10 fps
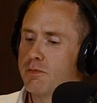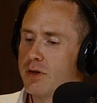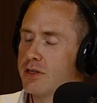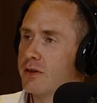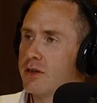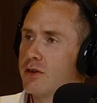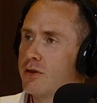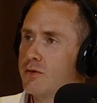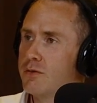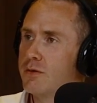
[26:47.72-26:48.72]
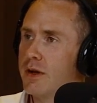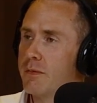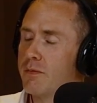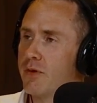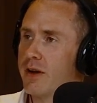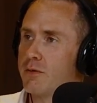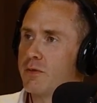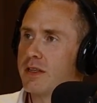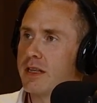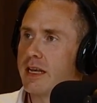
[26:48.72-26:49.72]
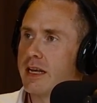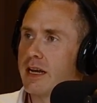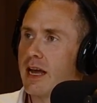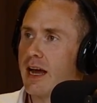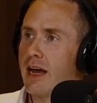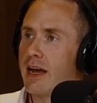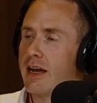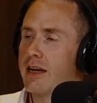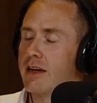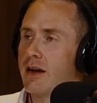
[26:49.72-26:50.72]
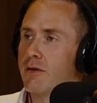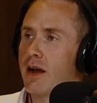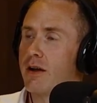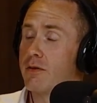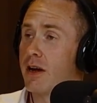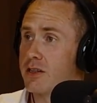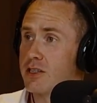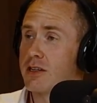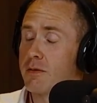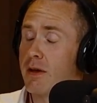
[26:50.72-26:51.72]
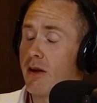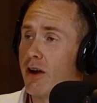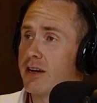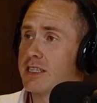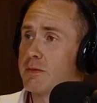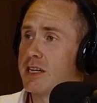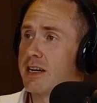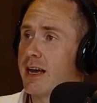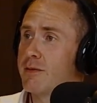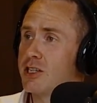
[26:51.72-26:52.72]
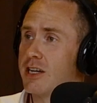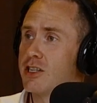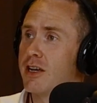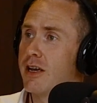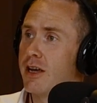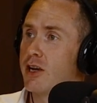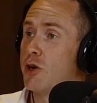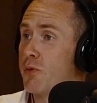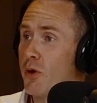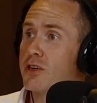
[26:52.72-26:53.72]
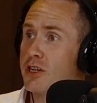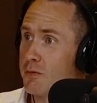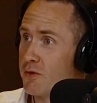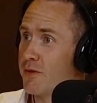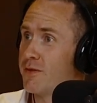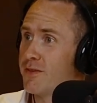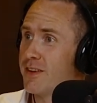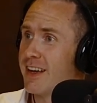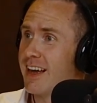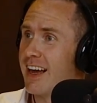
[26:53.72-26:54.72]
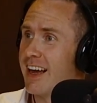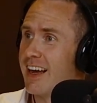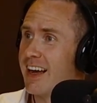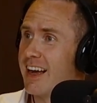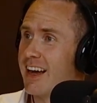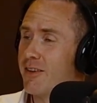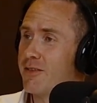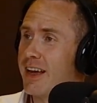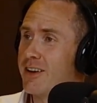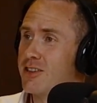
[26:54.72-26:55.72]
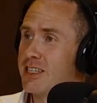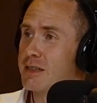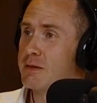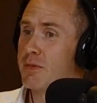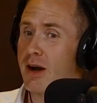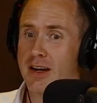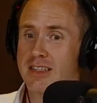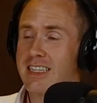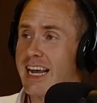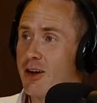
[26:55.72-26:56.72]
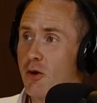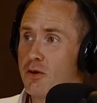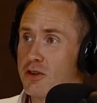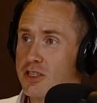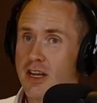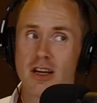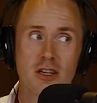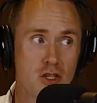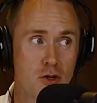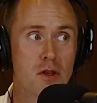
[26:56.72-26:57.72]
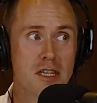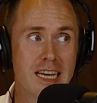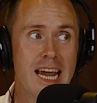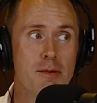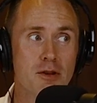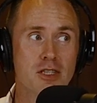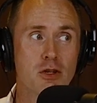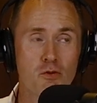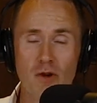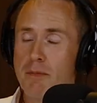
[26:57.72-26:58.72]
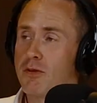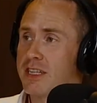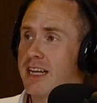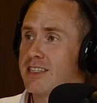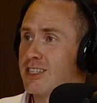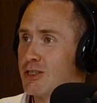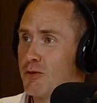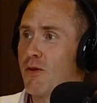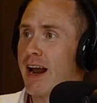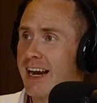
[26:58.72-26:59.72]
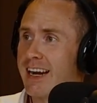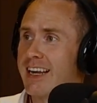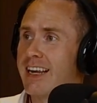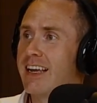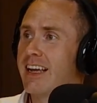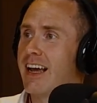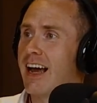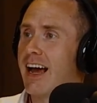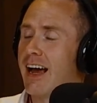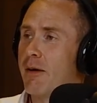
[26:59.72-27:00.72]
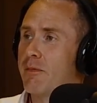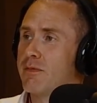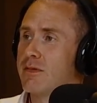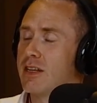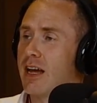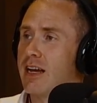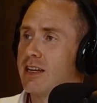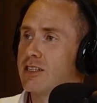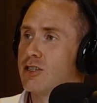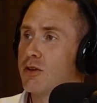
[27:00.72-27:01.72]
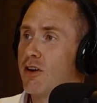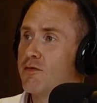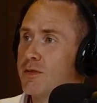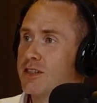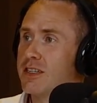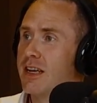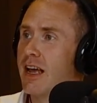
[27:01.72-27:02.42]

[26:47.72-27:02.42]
But you, Brian, with the Oireachtas Committee on Climate Change, you brought a number of energy market stakeholders to the table to represent directly to government.